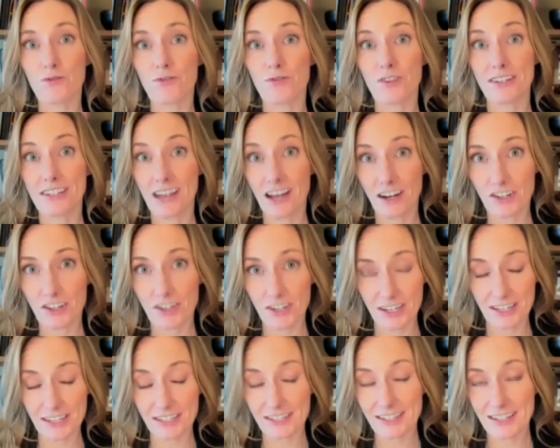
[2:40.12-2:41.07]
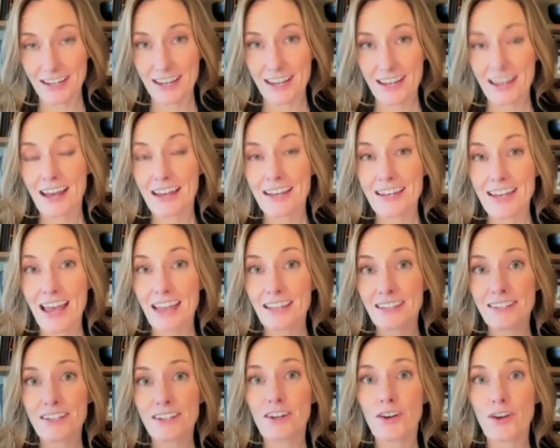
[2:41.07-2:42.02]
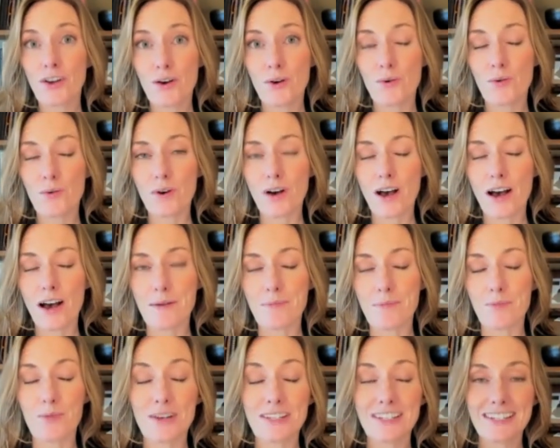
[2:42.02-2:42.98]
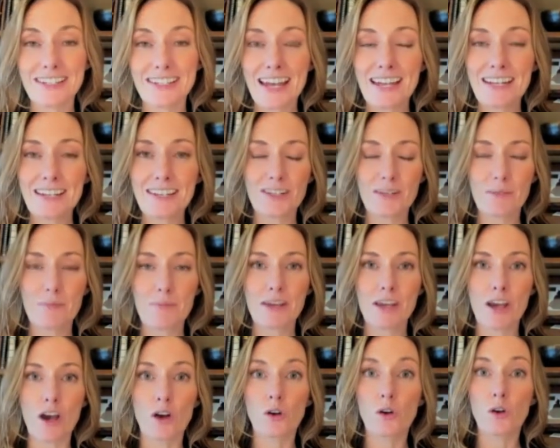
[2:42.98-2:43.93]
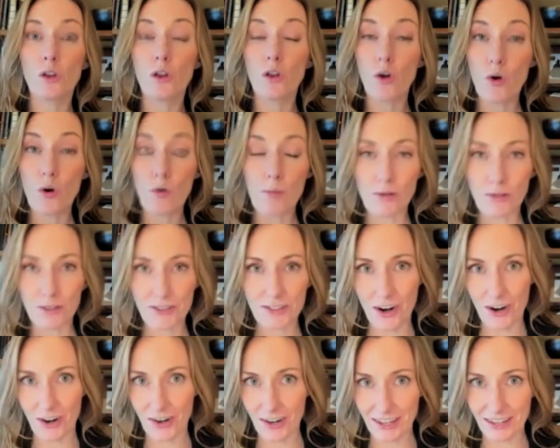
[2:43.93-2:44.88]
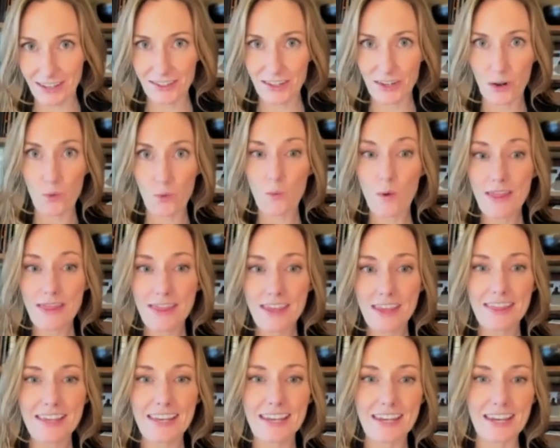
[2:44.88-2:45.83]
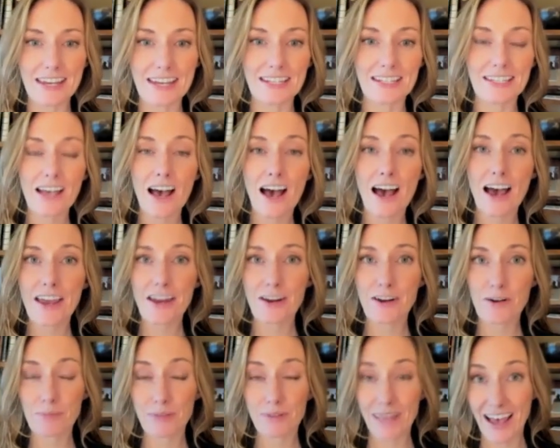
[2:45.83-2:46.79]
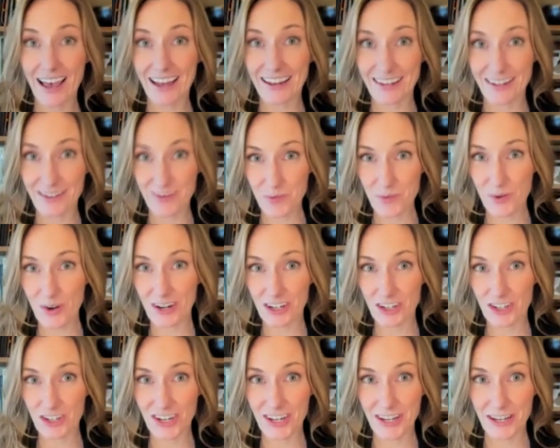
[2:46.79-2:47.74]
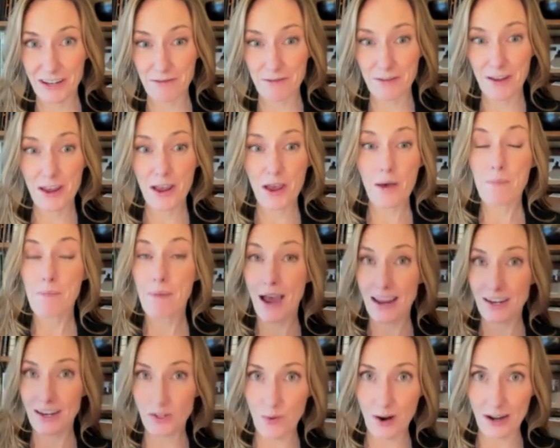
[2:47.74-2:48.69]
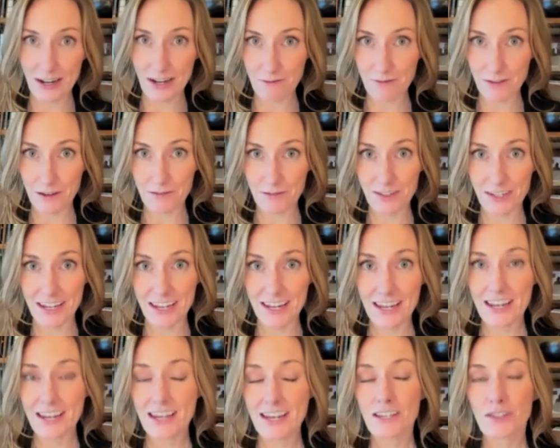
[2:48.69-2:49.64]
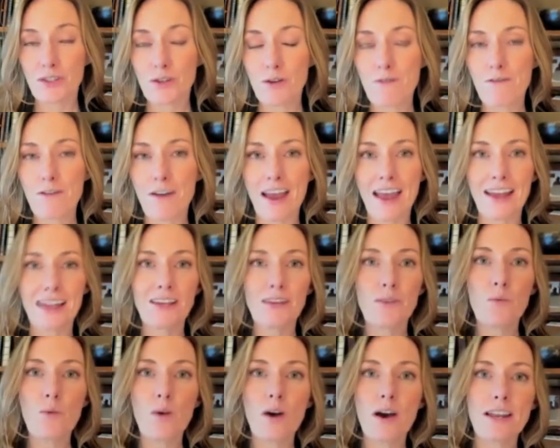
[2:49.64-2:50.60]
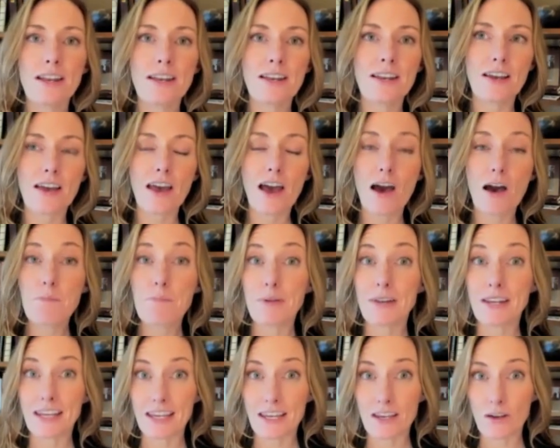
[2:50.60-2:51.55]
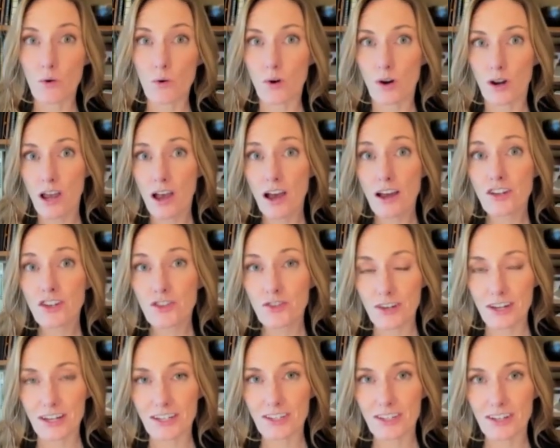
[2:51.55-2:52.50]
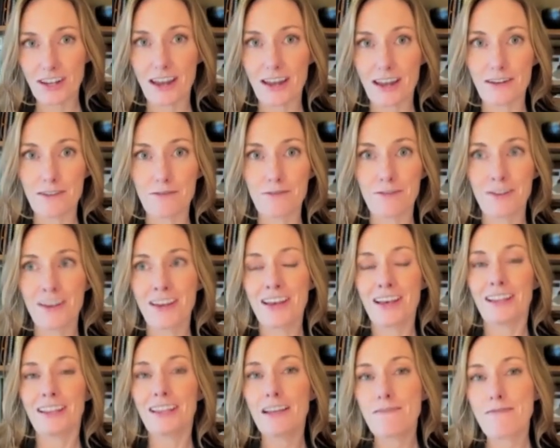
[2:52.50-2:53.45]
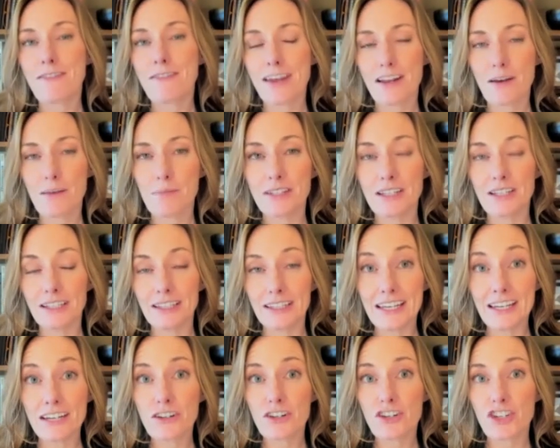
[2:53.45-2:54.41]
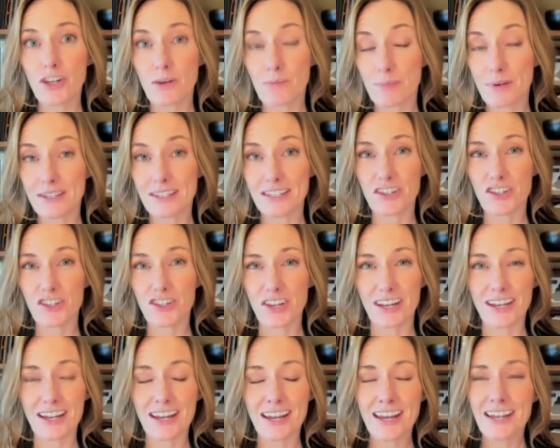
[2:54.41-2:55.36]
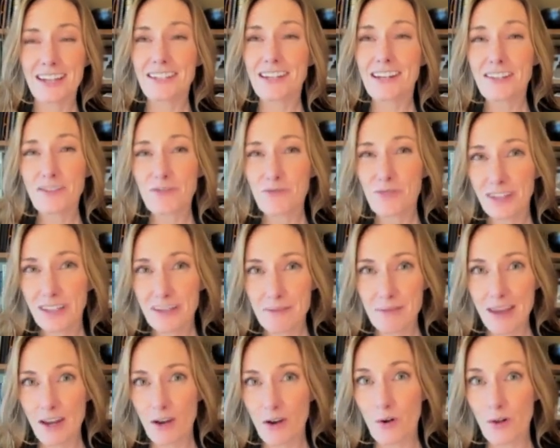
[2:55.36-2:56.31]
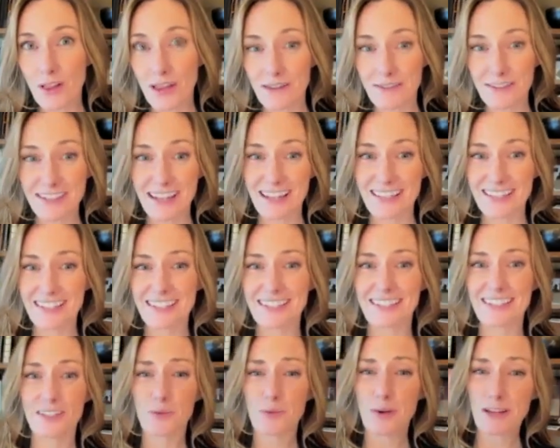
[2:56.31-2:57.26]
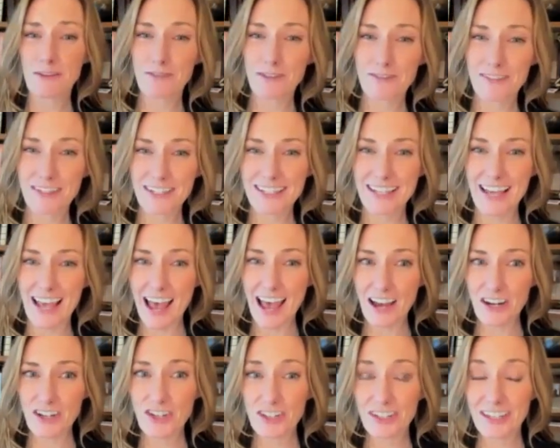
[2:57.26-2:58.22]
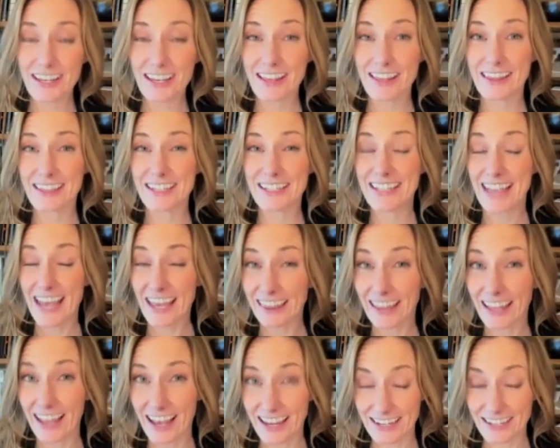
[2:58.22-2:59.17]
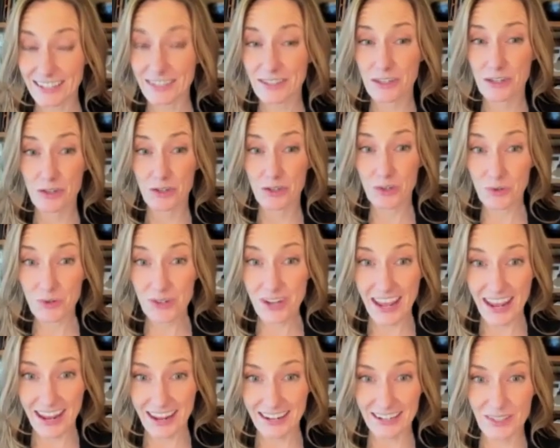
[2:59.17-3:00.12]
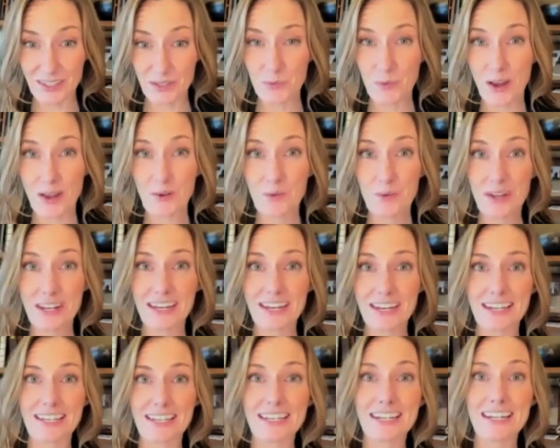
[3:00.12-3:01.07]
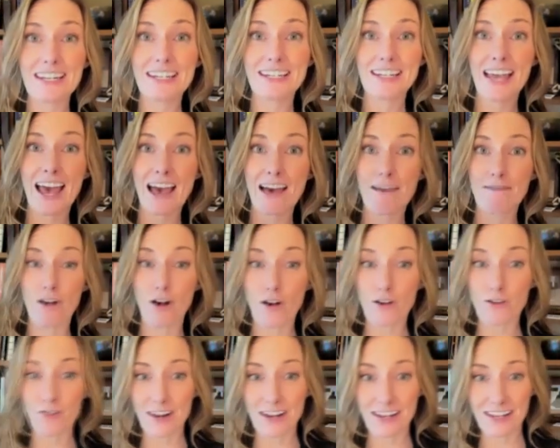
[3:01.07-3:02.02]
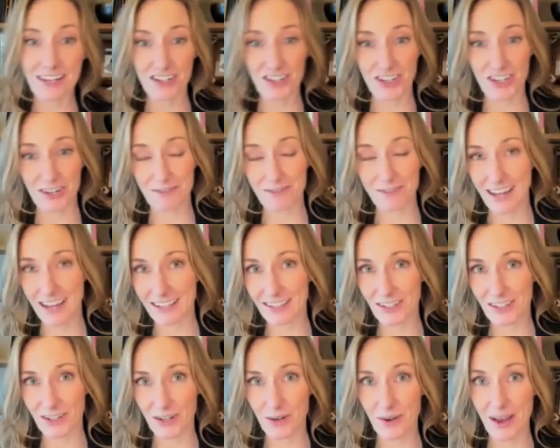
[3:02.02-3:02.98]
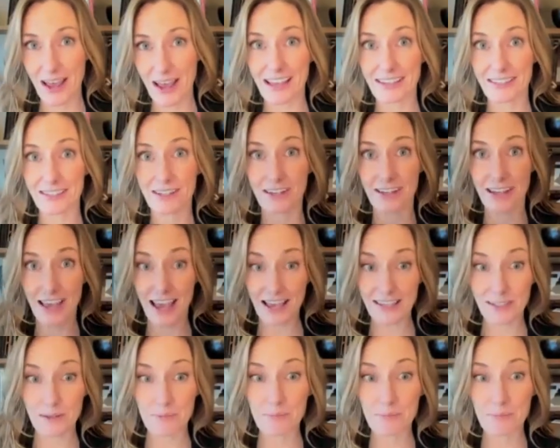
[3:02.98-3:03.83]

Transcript: reductions net zero um, was intended to be a global target, you know, one that the entire planet would achieve by 2050. So for any one company or country to kind of lift that up as a leadership position doesn't really make a whole lot of sense because 2050 is actually the deadline. It's the due date. It's when we need to have already achieved net zero as a as a